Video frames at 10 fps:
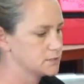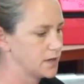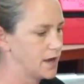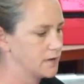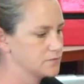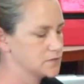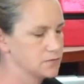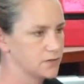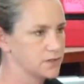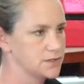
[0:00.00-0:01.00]
We have
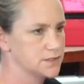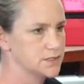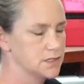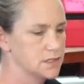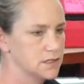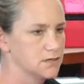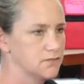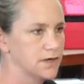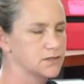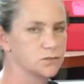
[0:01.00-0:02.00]
different
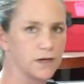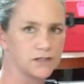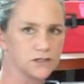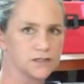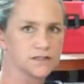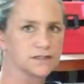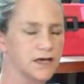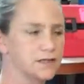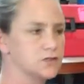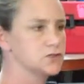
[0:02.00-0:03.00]
varus wedging
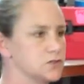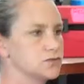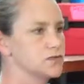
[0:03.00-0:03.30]
inside the shoe,